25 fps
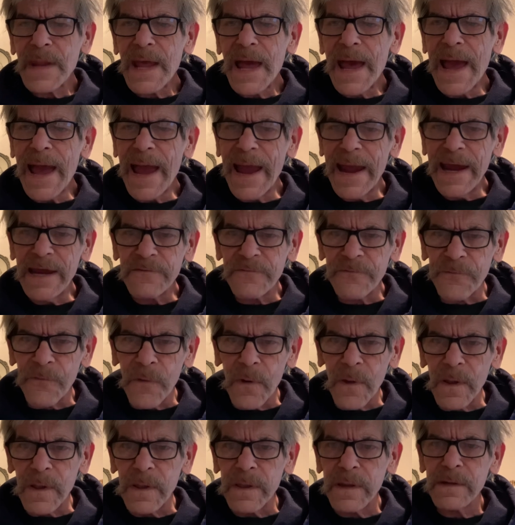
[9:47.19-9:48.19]

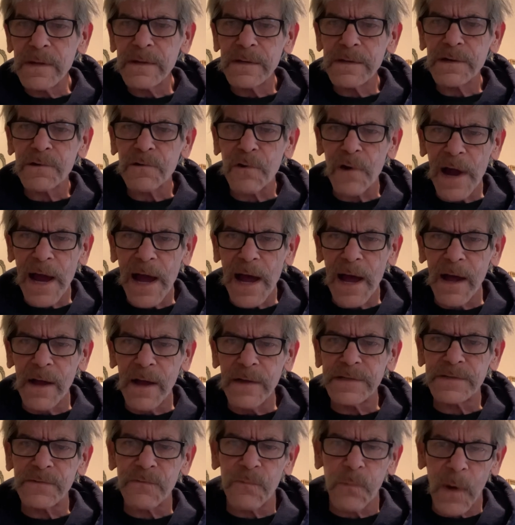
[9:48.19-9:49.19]
hateful
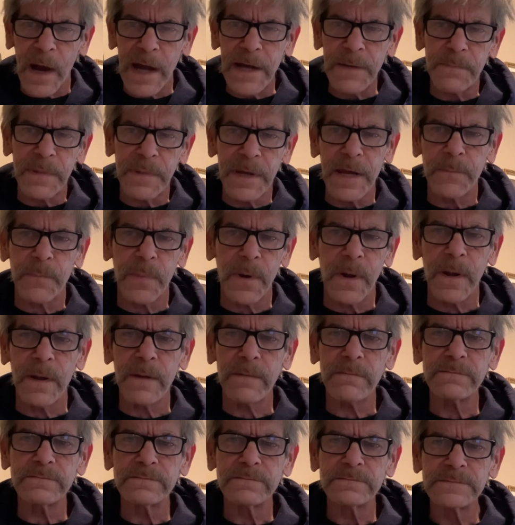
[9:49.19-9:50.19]
crowds of white people.
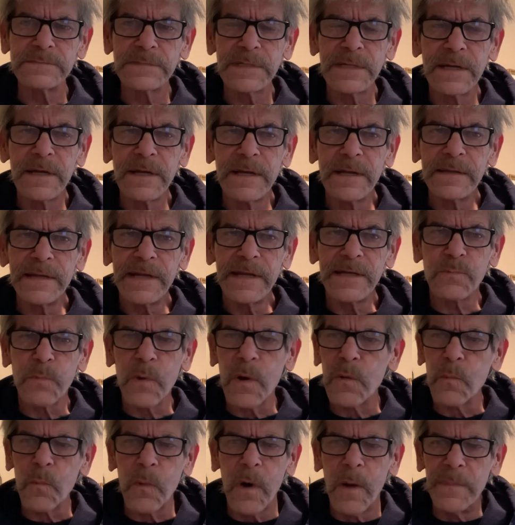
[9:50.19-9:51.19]
There's
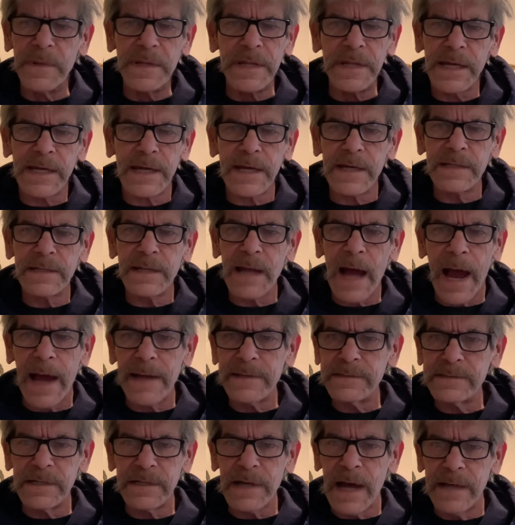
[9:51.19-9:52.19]
one woman that
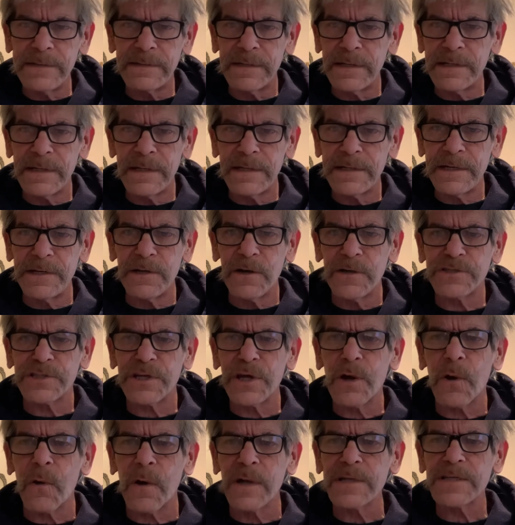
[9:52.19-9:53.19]
she
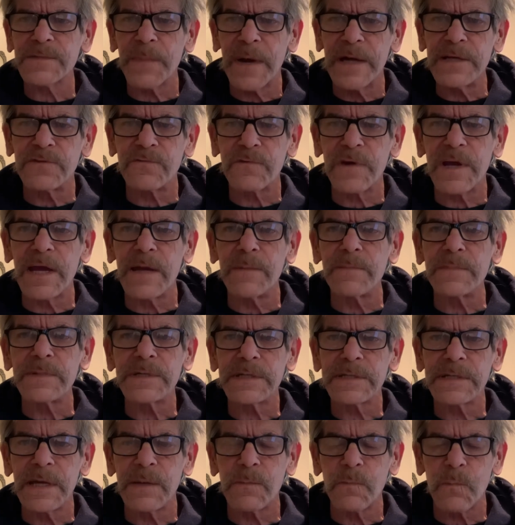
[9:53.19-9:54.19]
haunts my
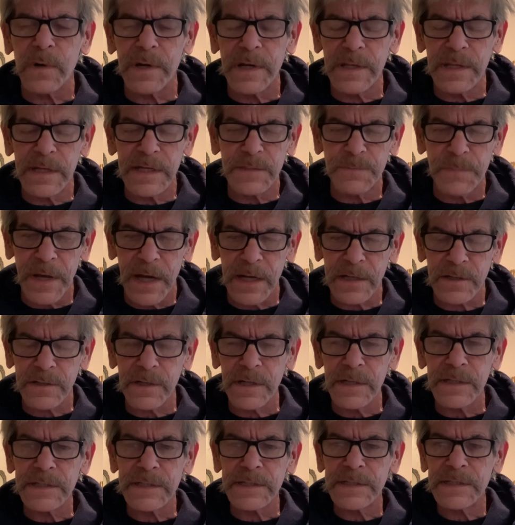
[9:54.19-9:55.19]
dreams in one of these
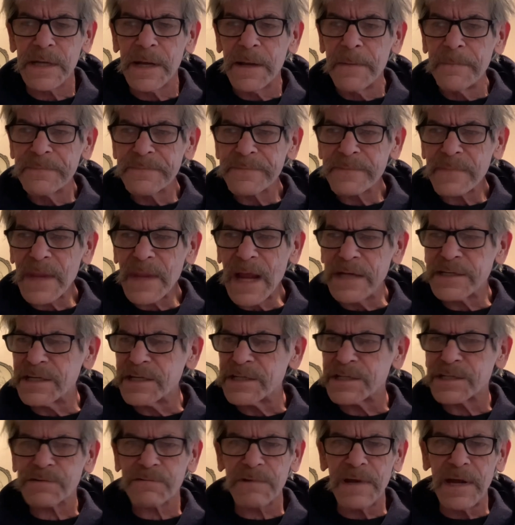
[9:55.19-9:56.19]
pictures. And
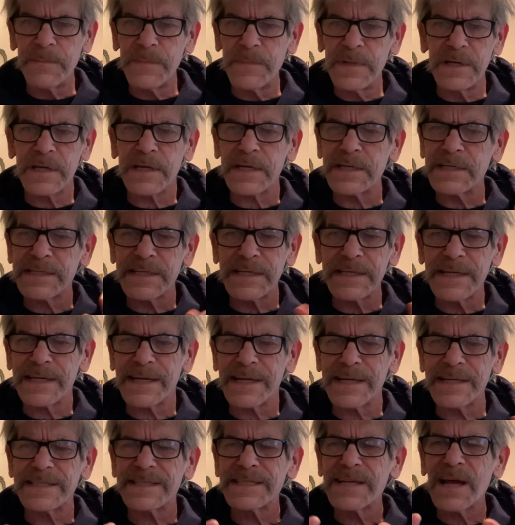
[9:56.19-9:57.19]
she's screaming. You can
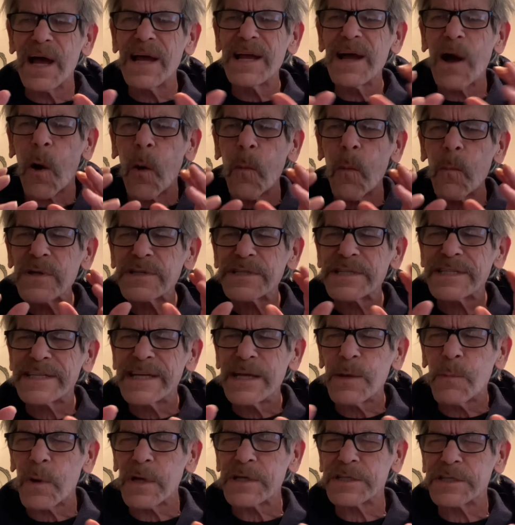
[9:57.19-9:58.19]
almost
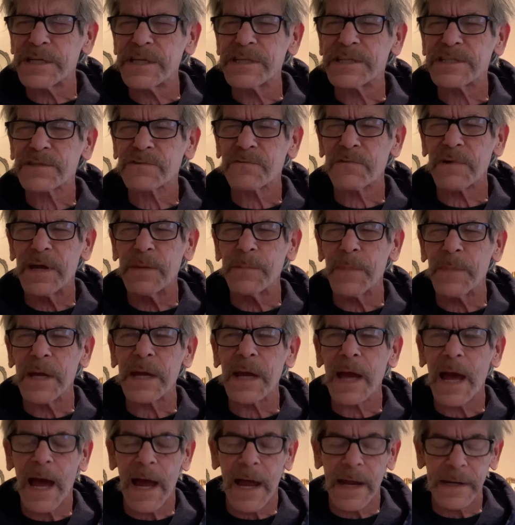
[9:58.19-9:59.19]
see what she's
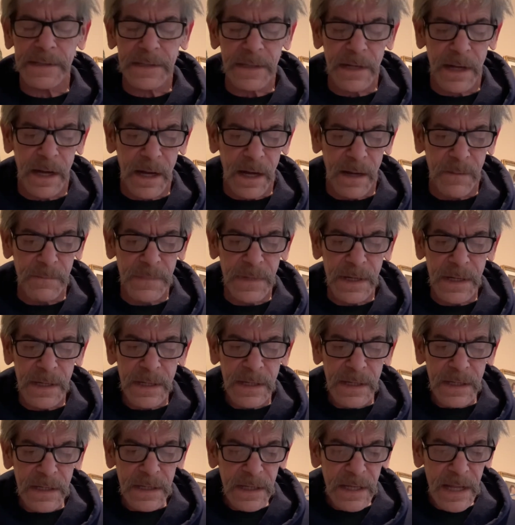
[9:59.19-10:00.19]
screaming at
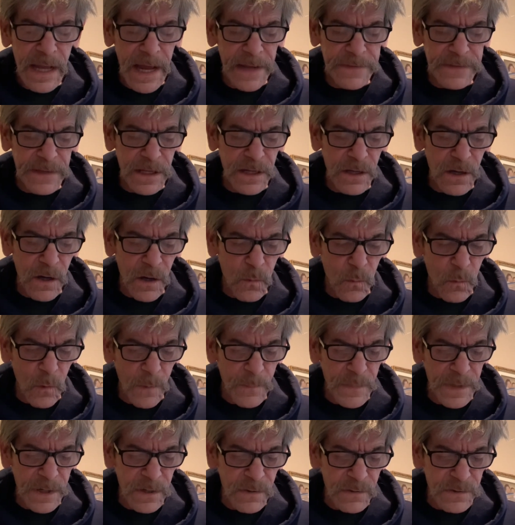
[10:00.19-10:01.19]
the young
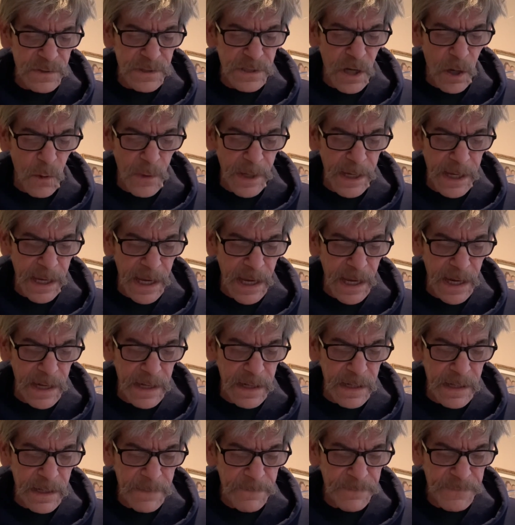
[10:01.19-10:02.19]
woman who's going in.
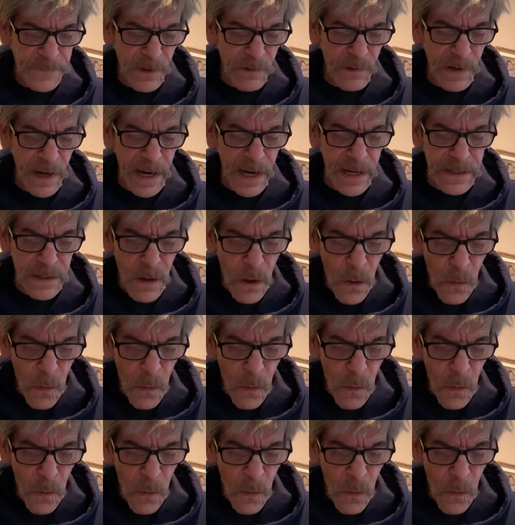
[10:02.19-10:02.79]
All right.